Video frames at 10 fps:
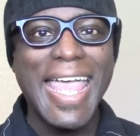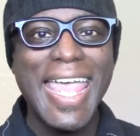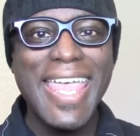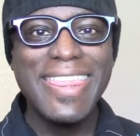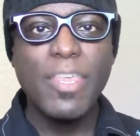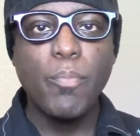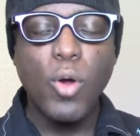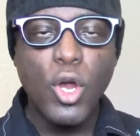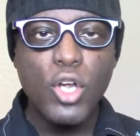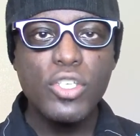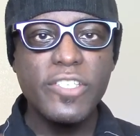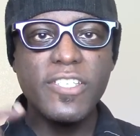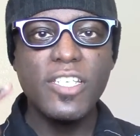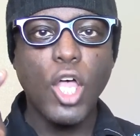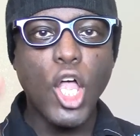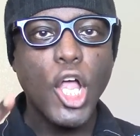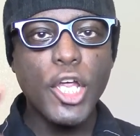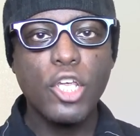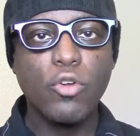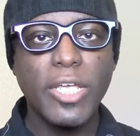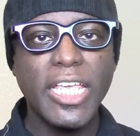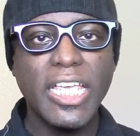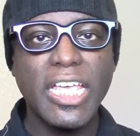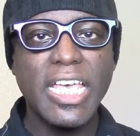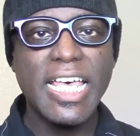and the person arguing